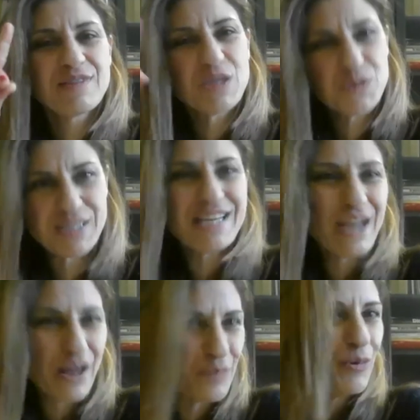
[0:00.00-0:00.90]
this was
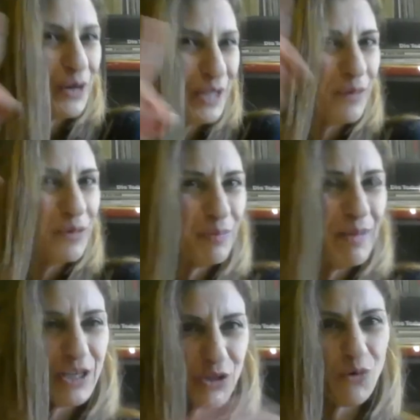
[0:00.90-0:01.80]
another point I would
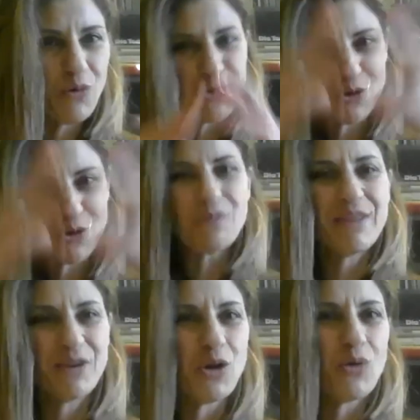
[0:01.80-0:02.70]
make. Yeah. So, so
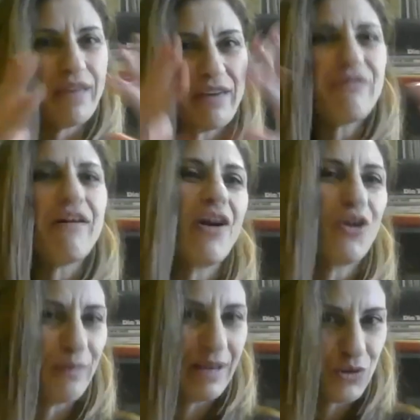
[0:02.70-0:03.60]
you know, the
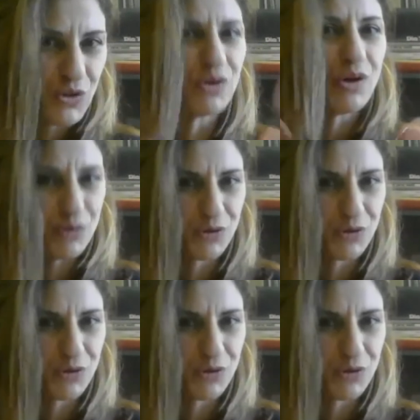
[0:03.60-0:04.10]
environment should